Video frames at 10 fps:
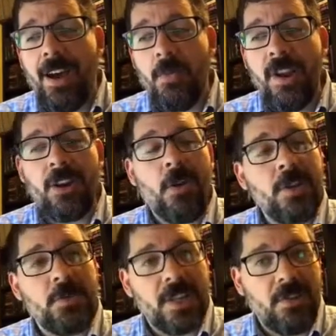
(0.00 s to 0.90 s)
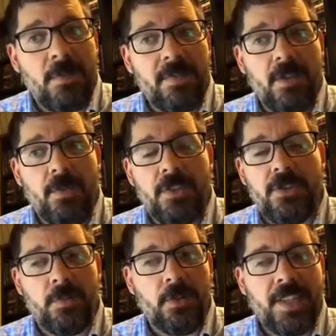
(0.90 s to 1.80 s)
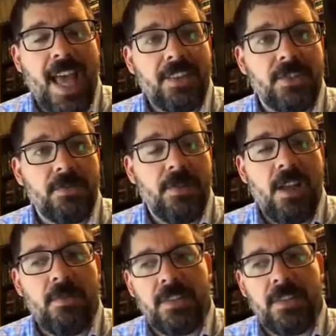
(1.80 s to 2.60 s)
we are going to encrypt it with triple DES, right?